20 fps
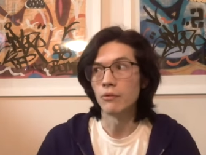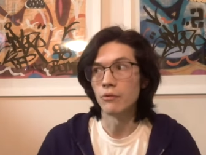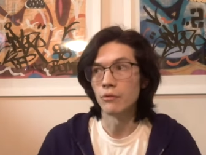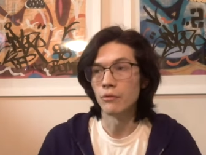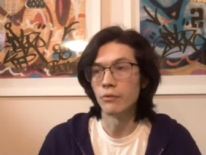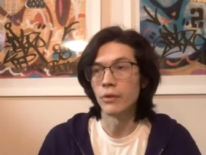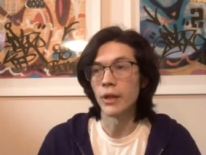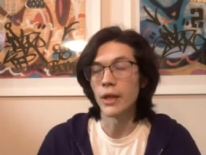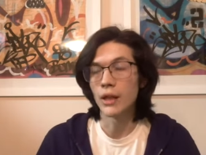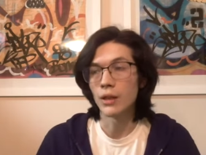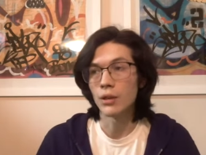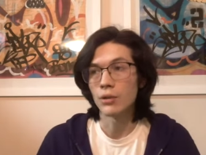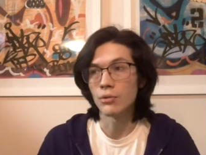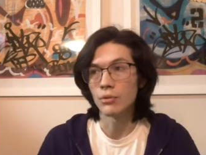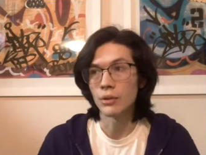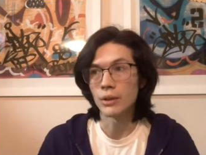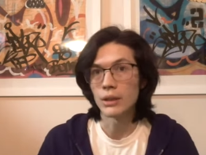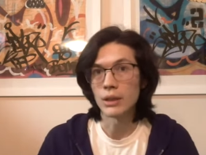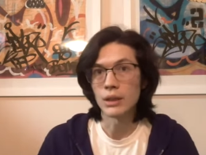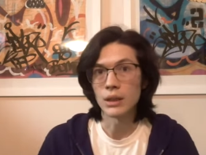
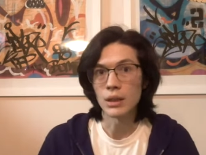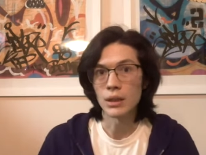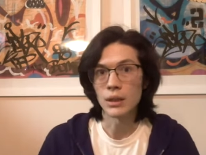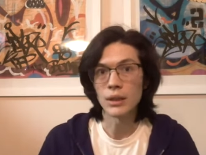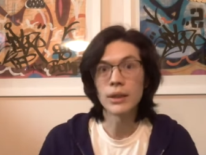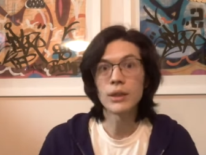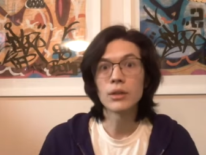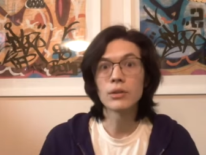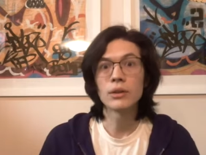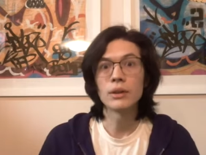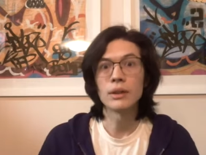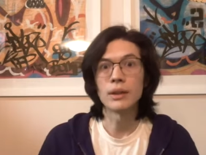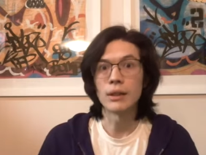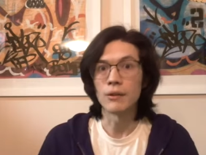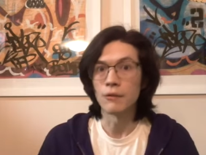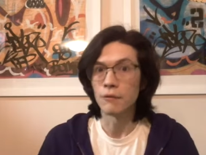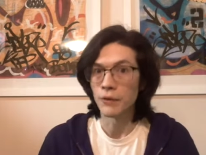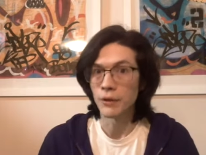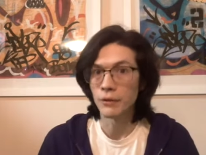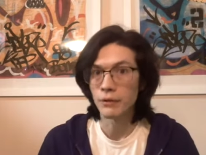very clearly
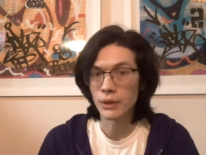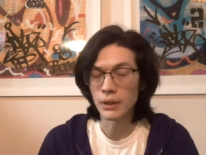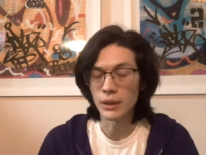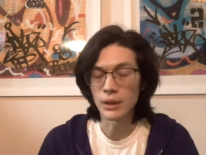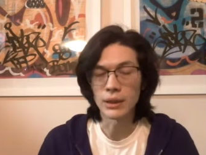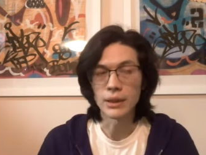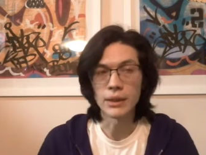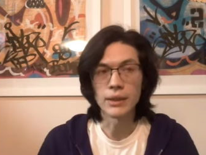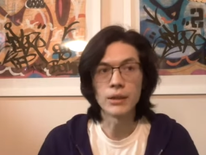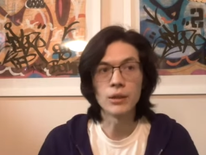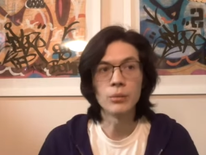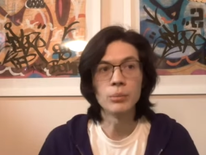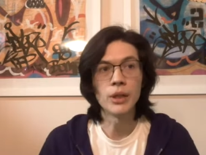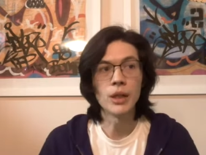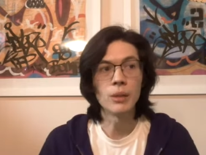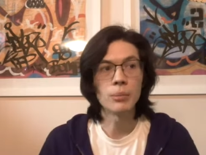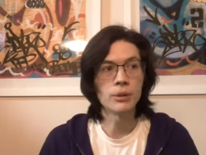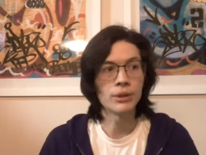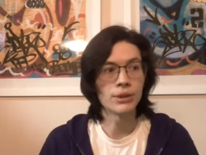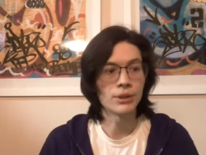and vividly. They'll be
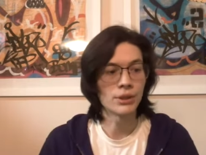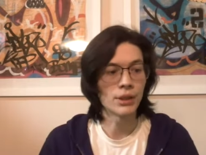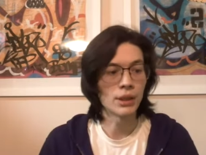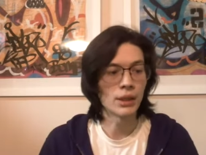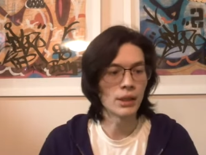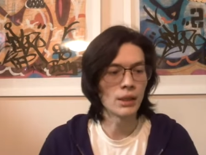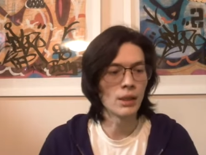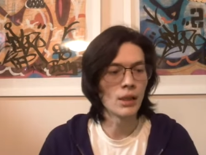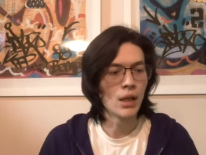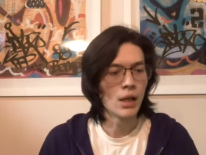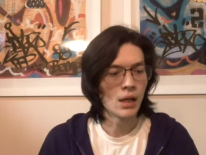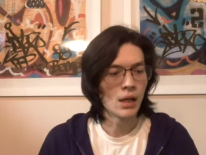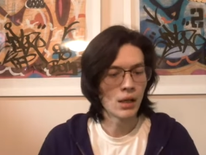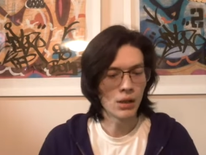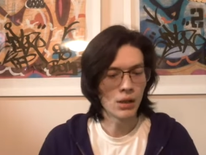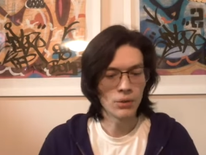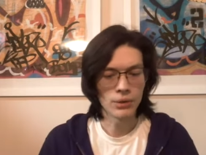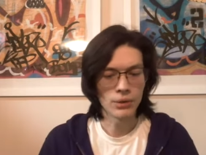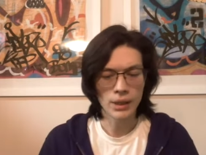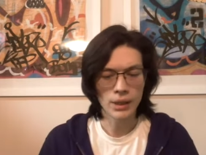able to say,
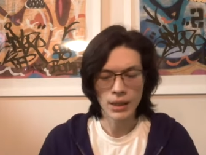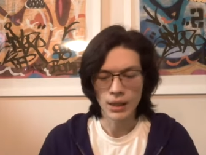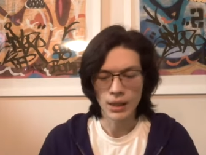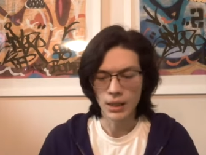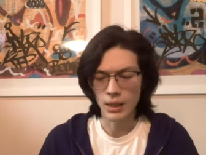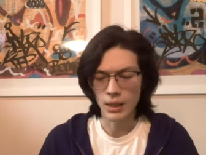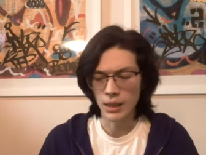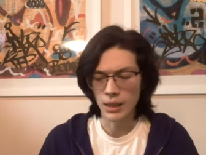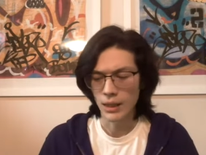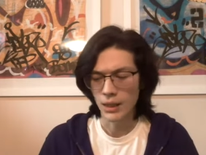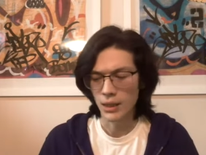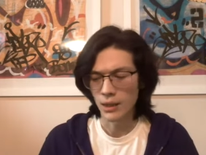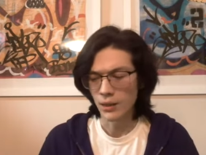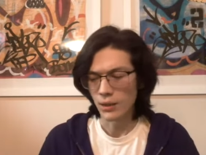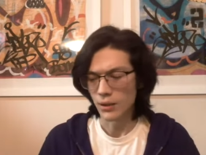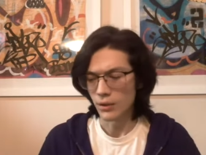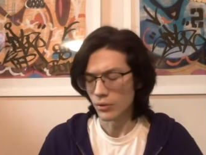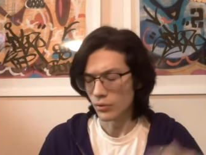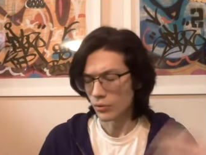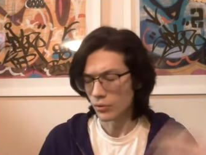oh yeah,
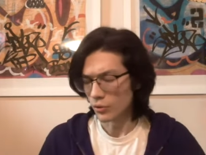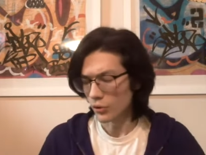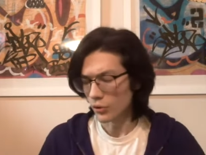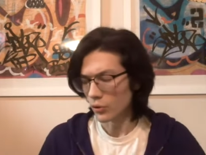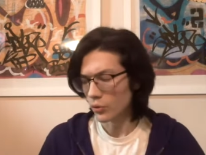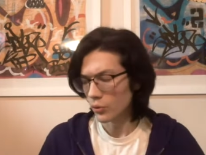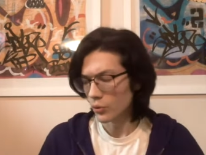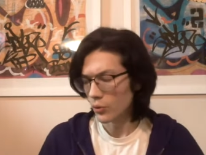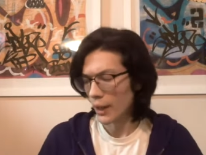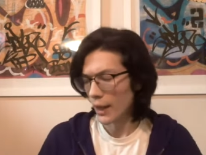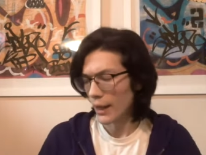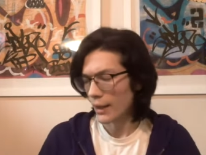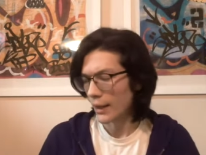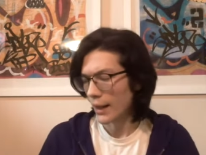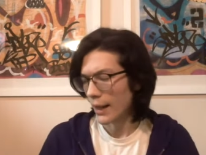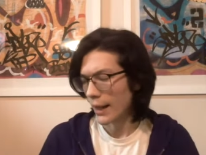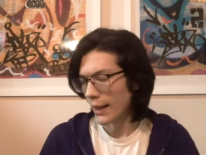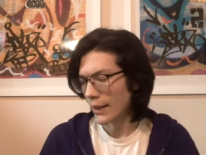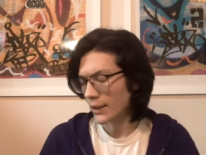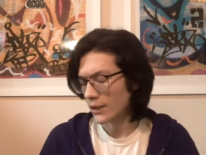you had
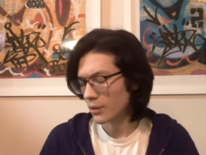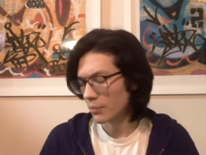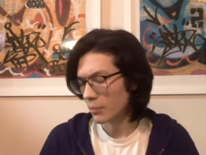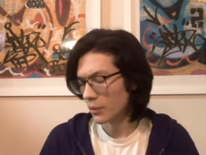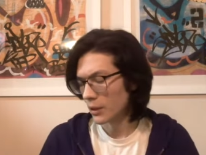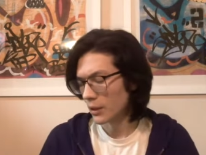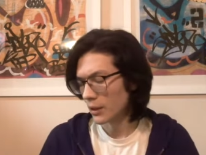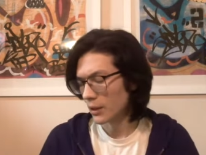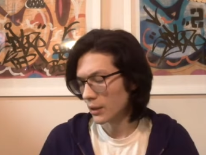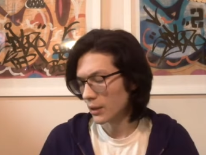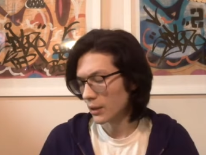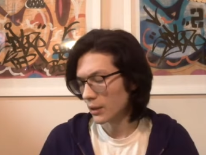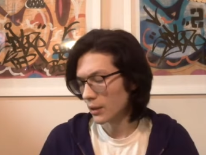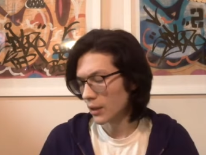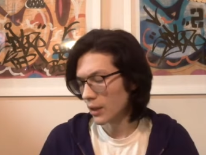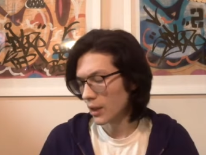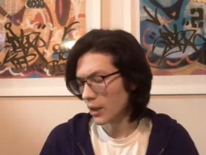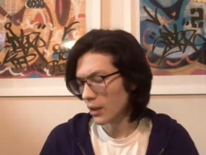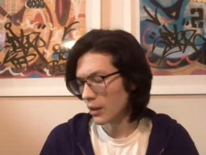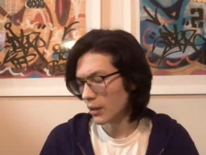asked me,
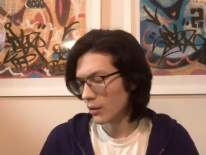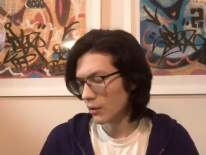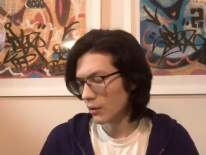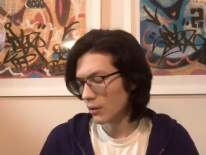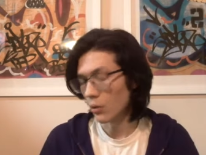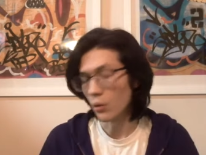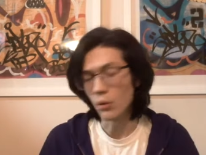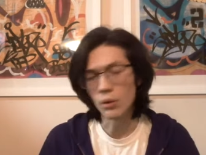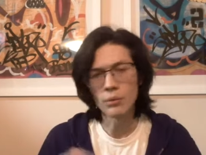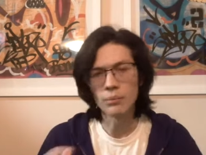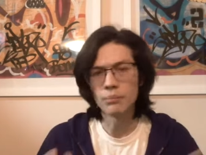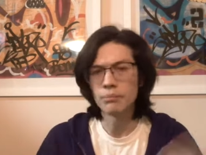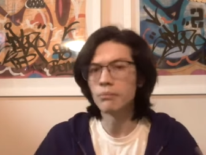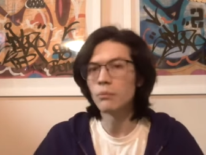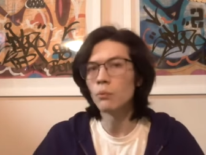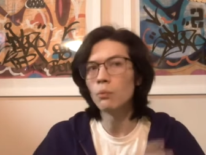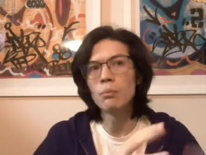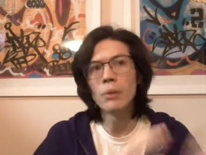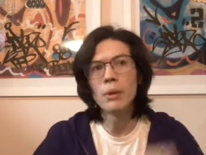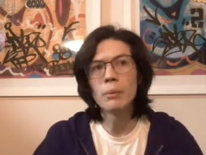or
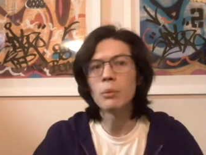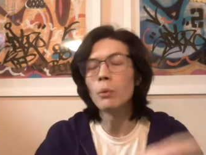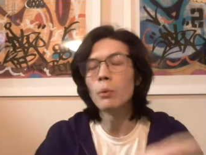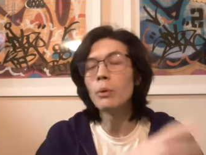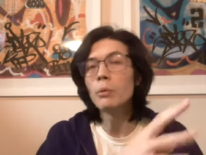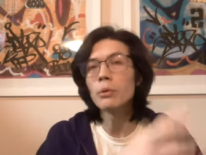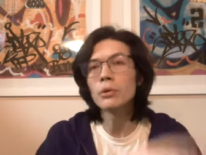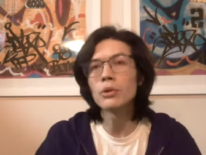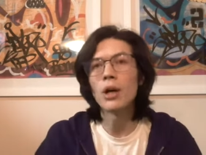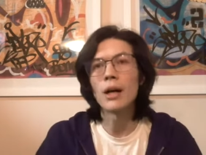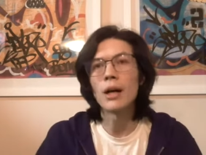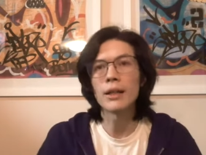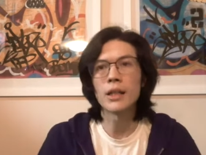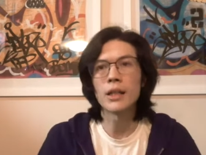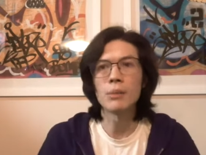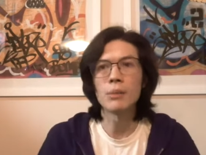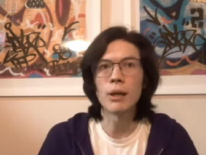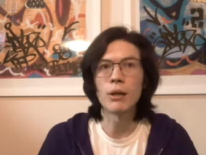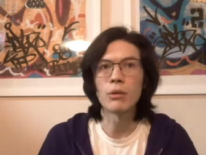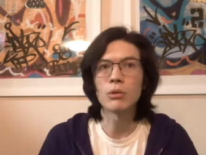maybe we were
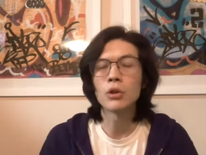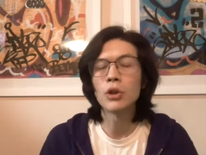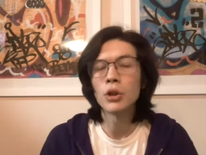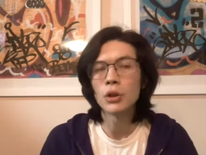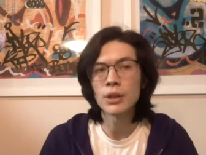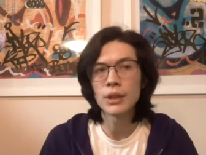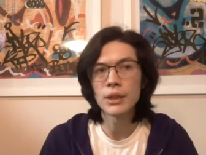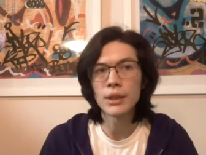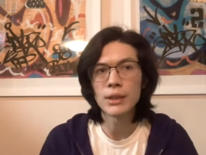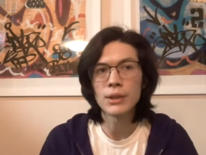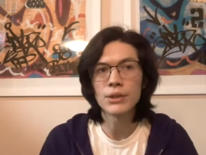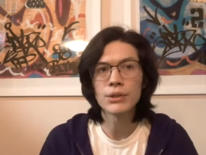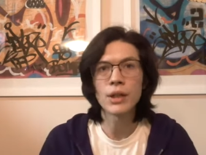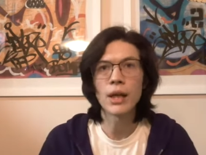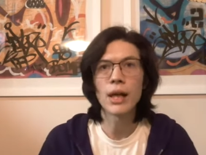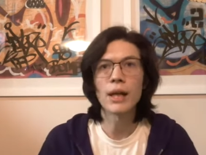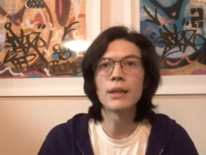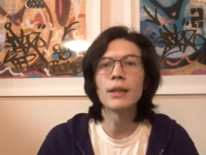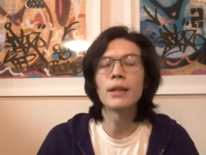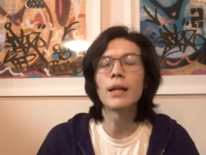talking about cookies,
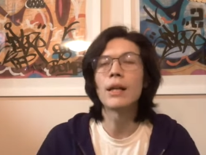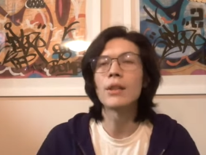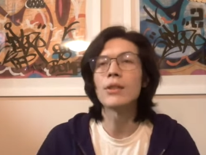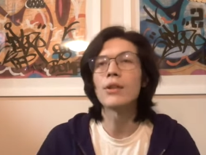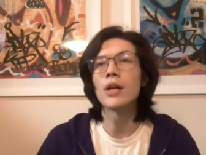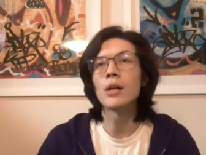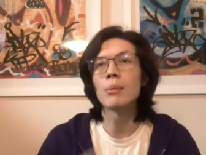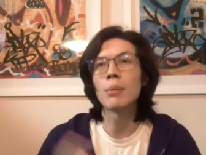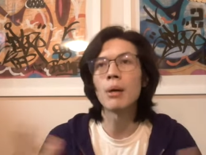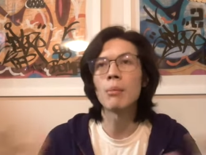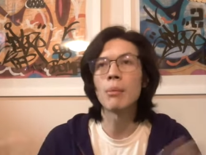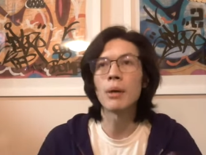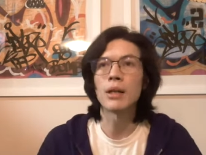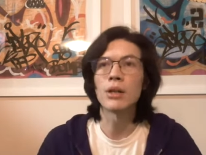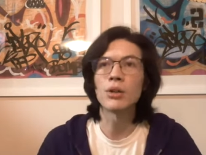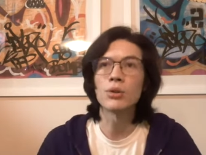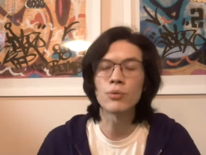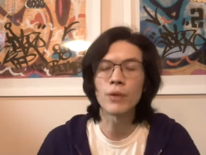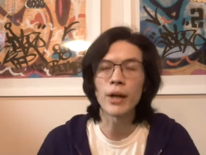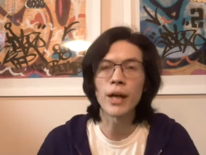and then I thought about my
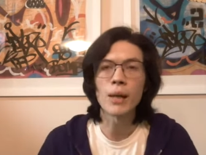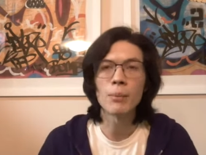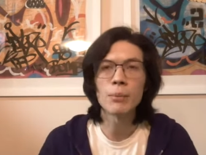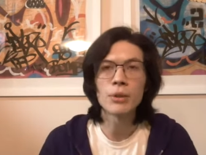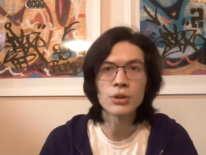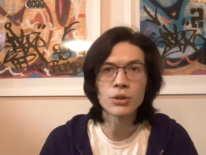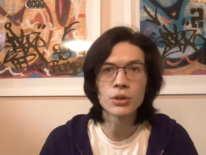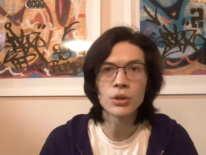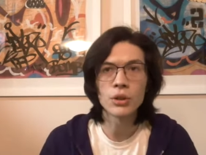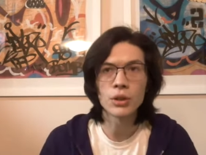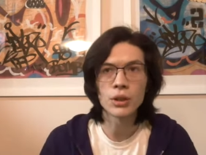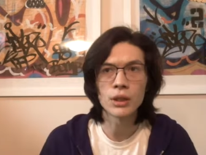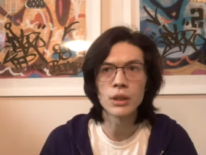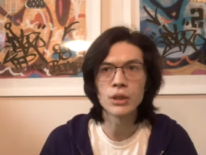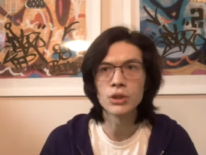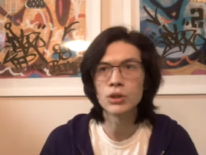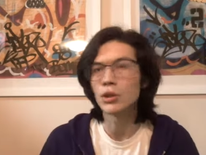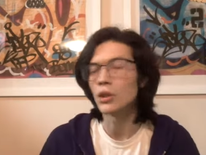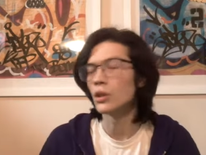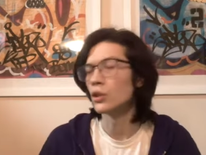grandma's
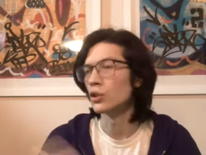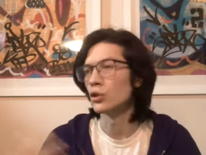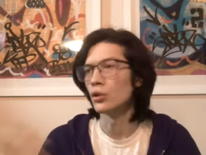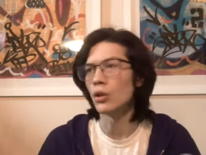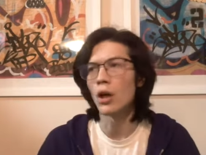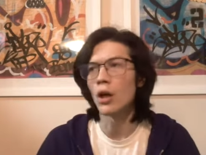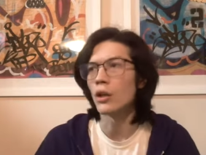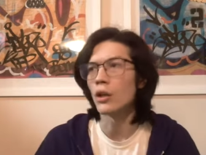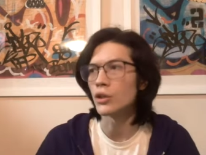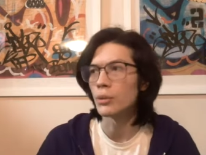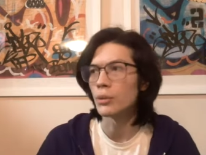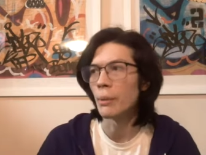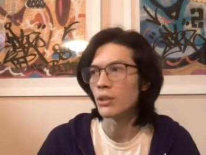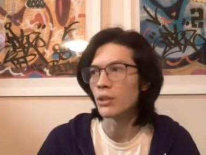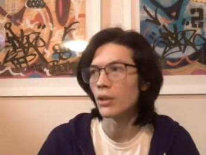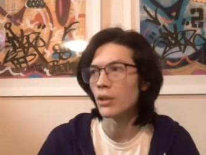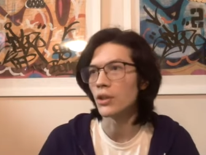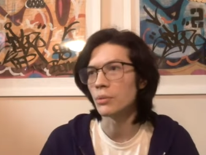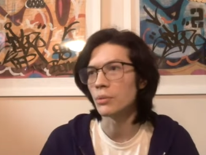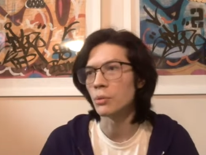cookies because, oh, she
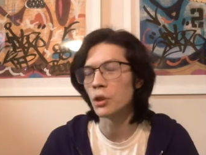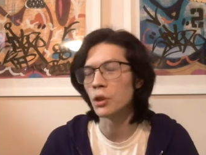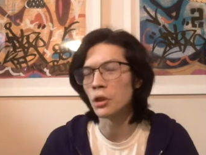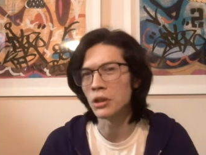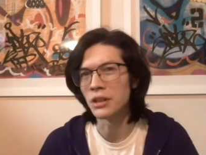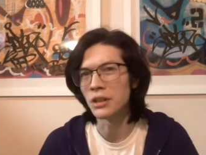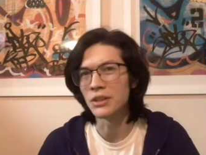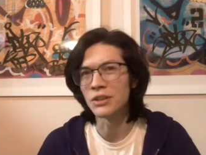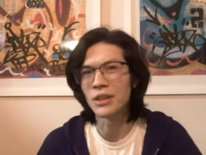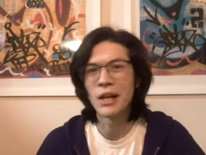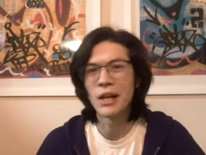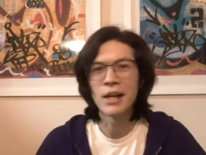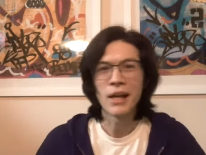makes awesome cookies.